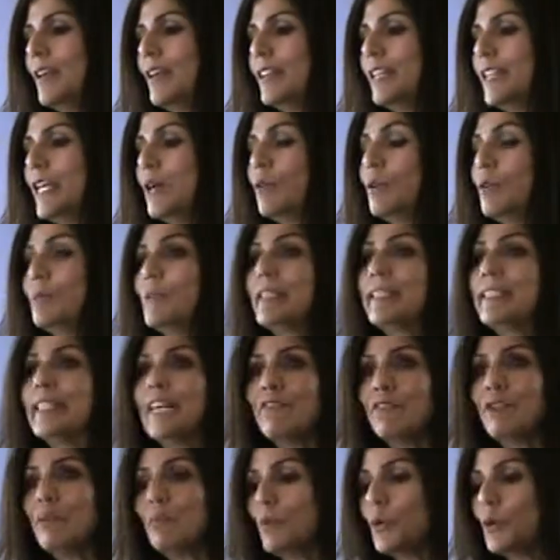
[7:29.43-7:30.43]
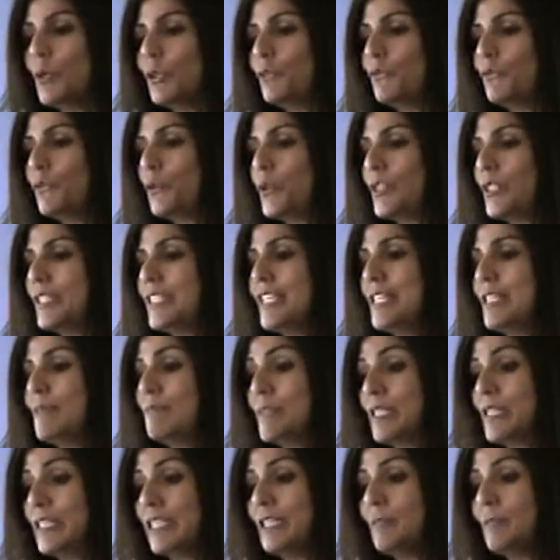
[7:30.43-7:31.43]
There will be 7.14
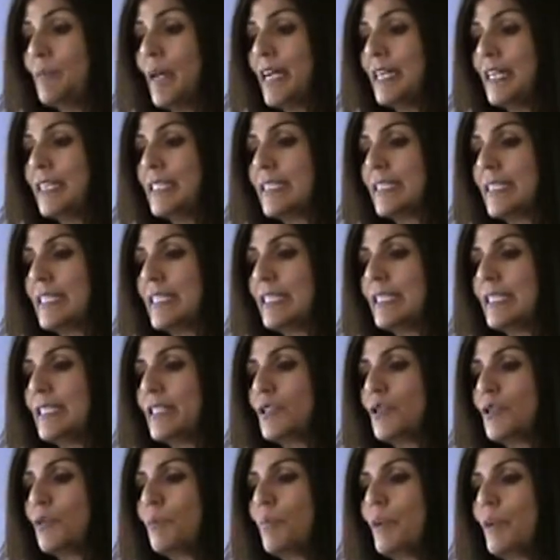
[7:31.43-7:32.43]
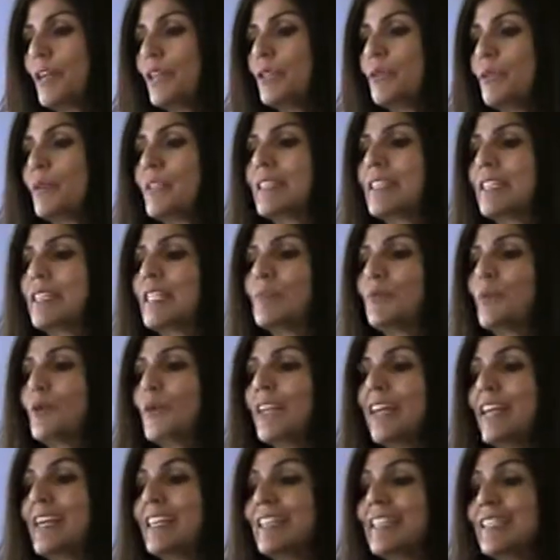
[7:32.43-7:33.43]
million Palestinians compared to
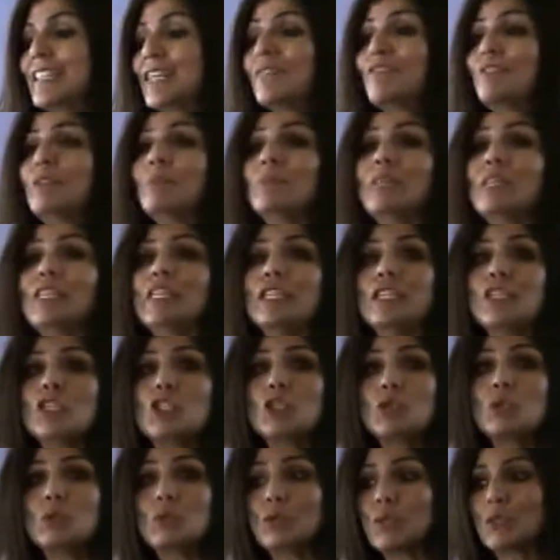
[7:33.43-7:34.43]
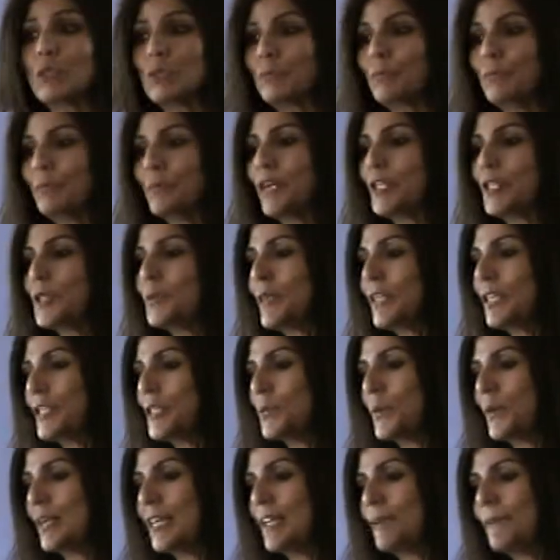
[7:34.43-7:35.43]
6.87 million Jews by
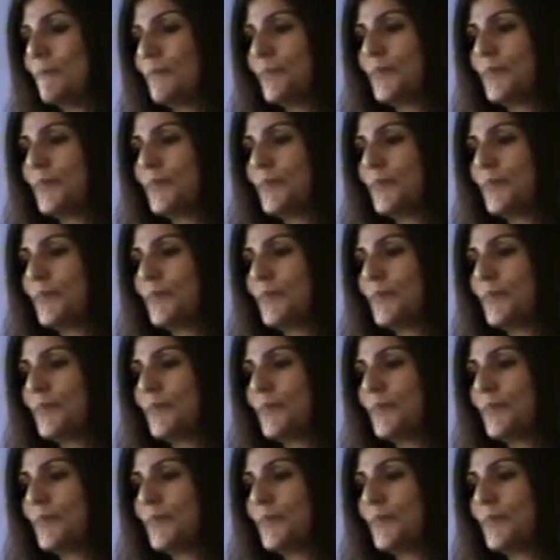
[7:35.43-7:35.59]
2020.